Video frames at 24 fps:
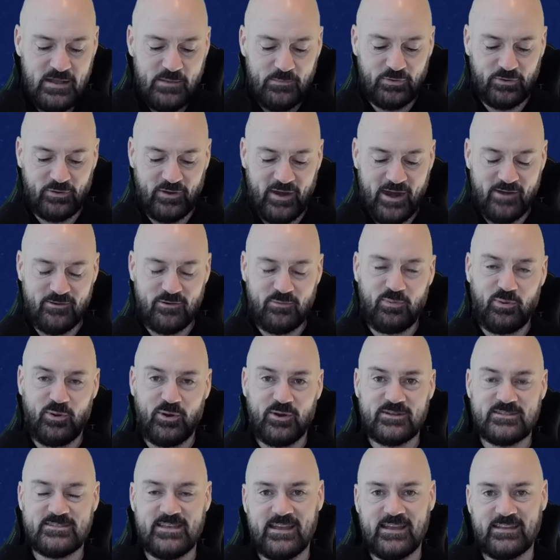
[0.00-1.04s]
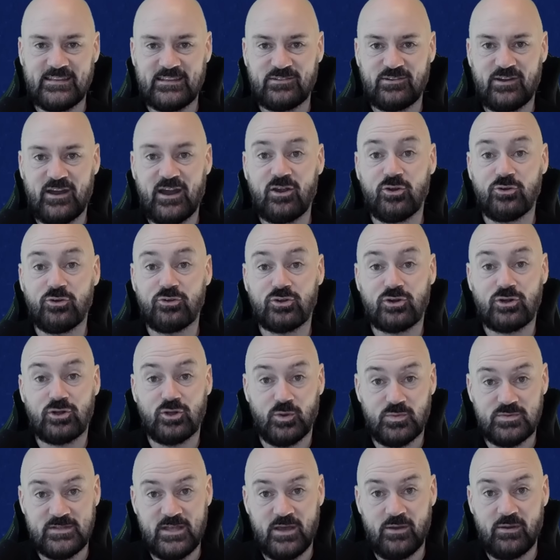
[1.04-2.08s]
but there are reports saying that there are other
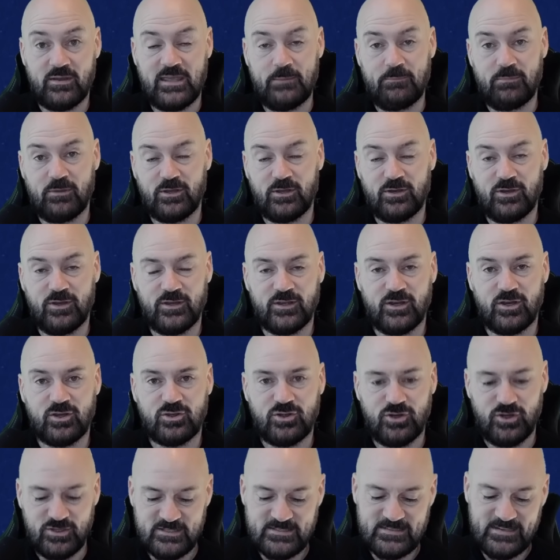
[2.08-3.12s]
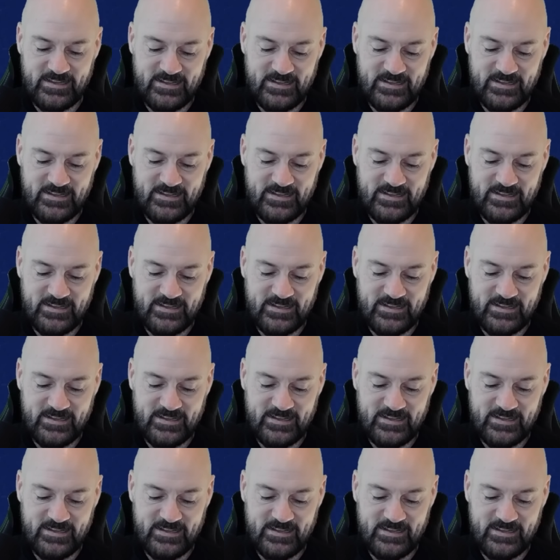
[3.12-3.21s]
clubs now keeping an eye on Curtis.